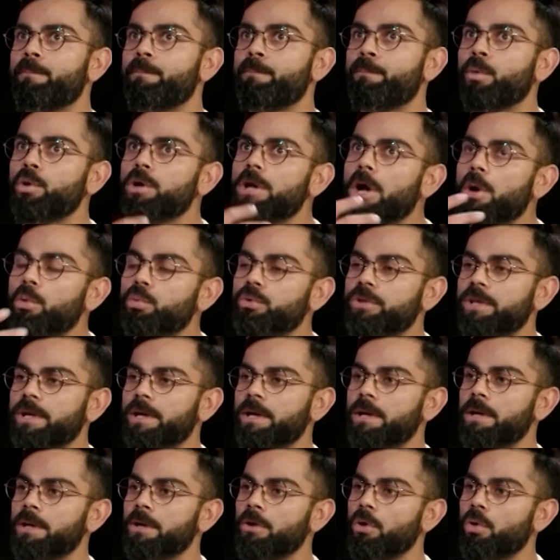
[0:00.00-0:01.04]
put out
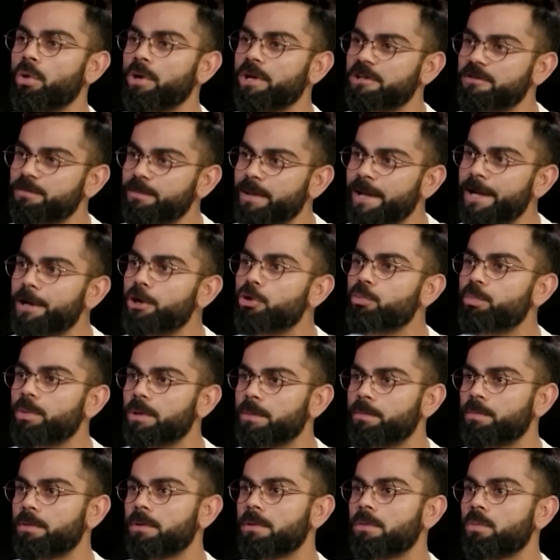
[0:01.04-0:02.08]
there or explain to
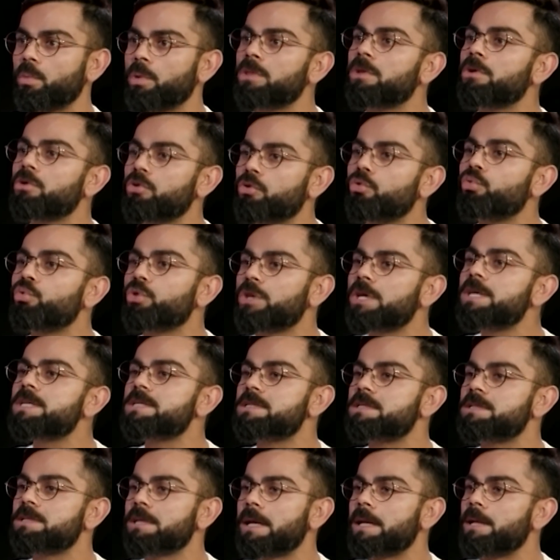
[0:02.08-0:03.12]
people what the truth
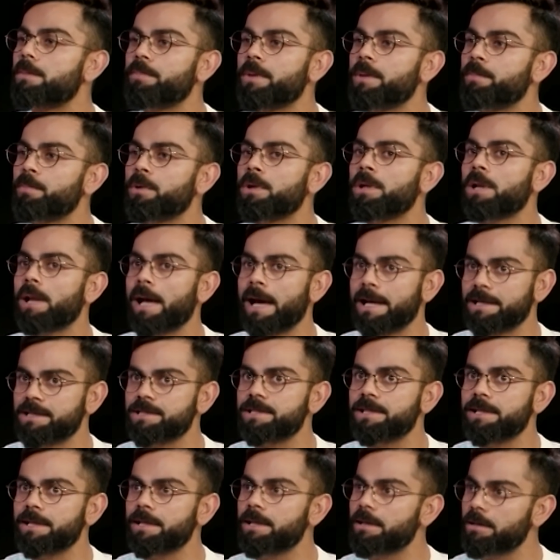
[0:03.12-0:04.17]
is. And people
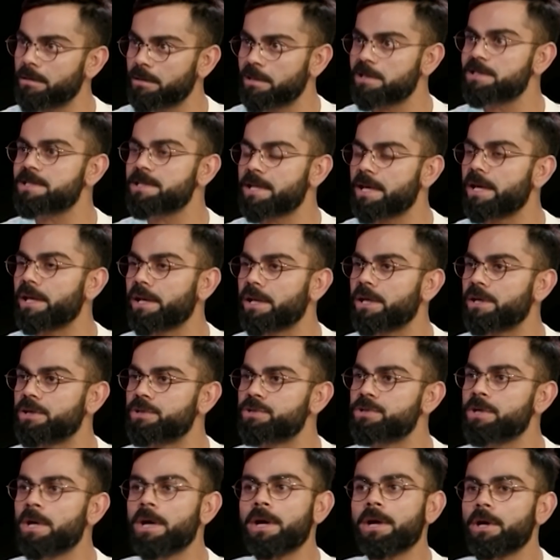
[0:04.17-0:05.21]
actually in this day and
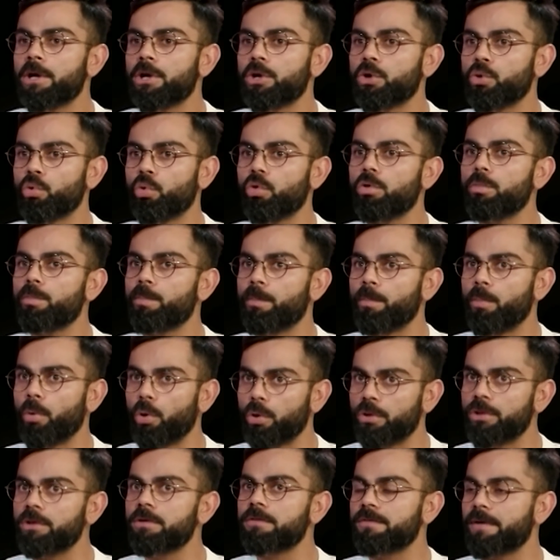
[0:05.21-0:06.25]
age don't
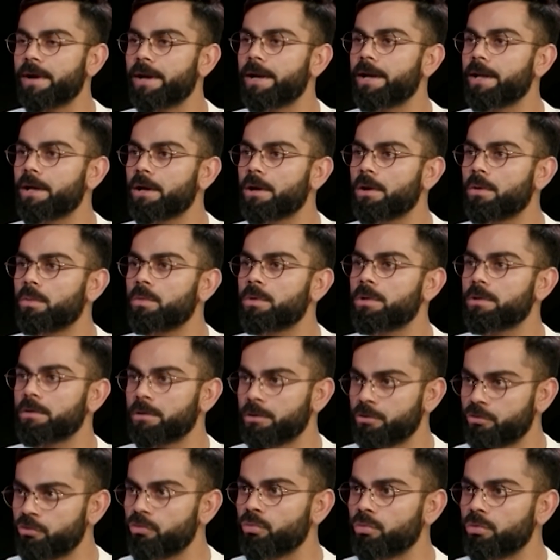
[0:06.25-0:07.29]
bother finding out
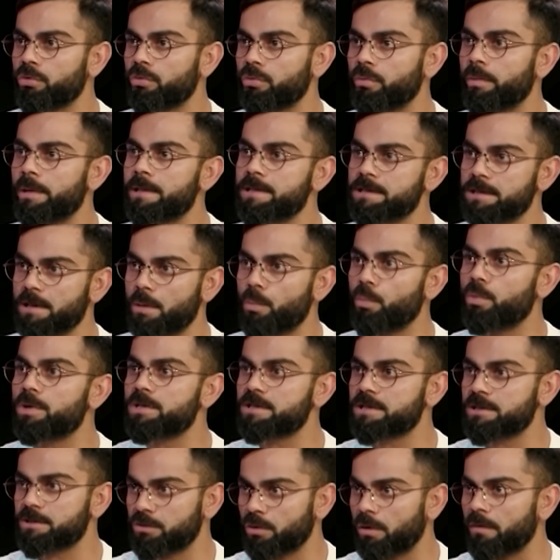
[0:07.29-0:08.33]
the truth when
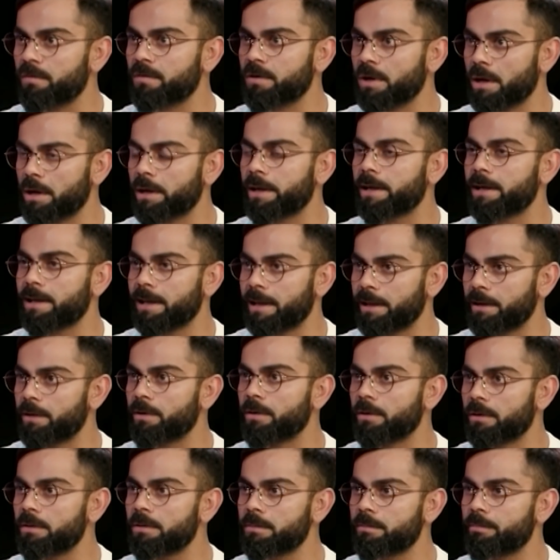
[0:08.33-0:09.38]
someone's a soft target like
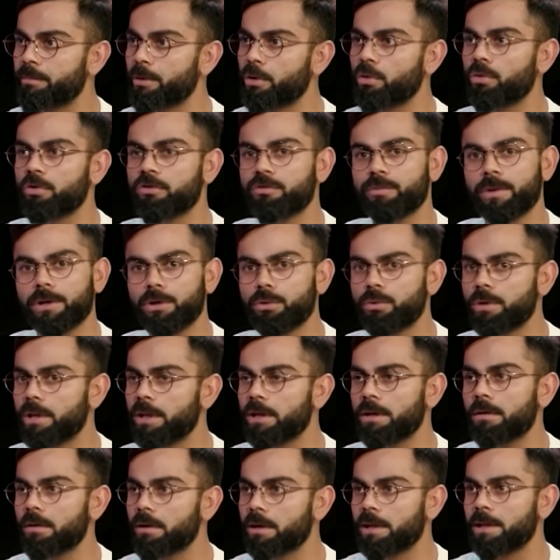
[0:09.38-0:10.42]
her, because when you
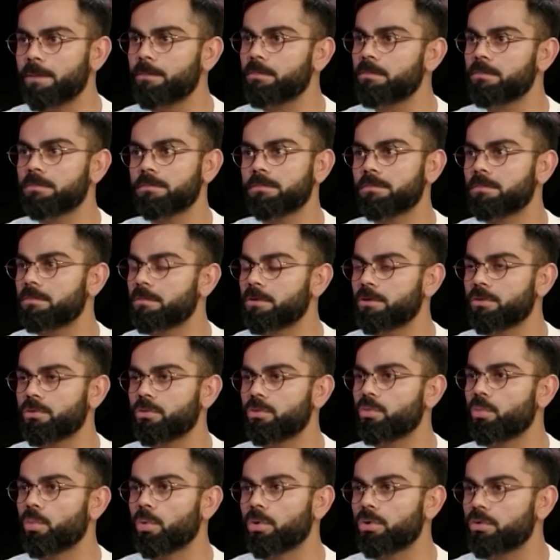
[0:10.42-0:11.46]
take her name,
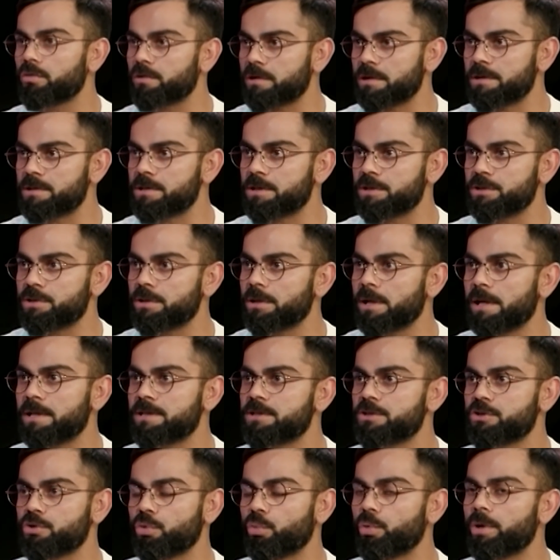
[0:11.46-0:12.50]
you want to sensationalize
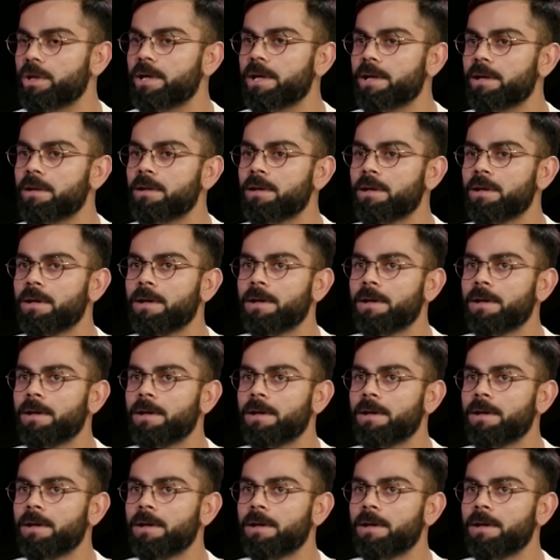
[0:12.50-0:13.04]
a story, and